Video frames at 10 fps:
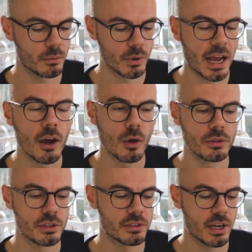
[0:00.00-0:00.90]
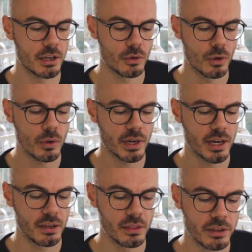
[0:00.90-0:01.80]
when I hold this, I know,
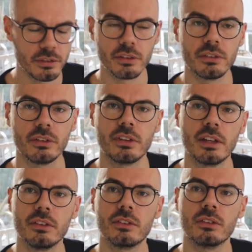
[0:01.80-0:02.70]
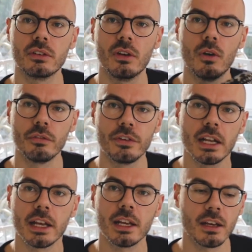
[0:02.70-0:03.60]
okay, this is the sense or
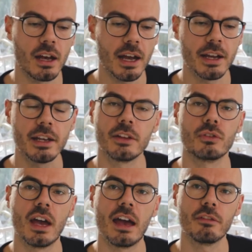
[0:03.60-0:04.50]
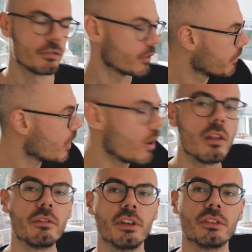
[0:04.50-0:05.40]
feeling I need to have from
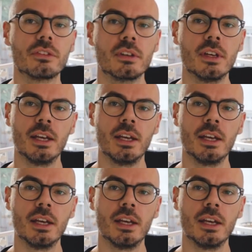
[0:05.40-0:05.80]
all of this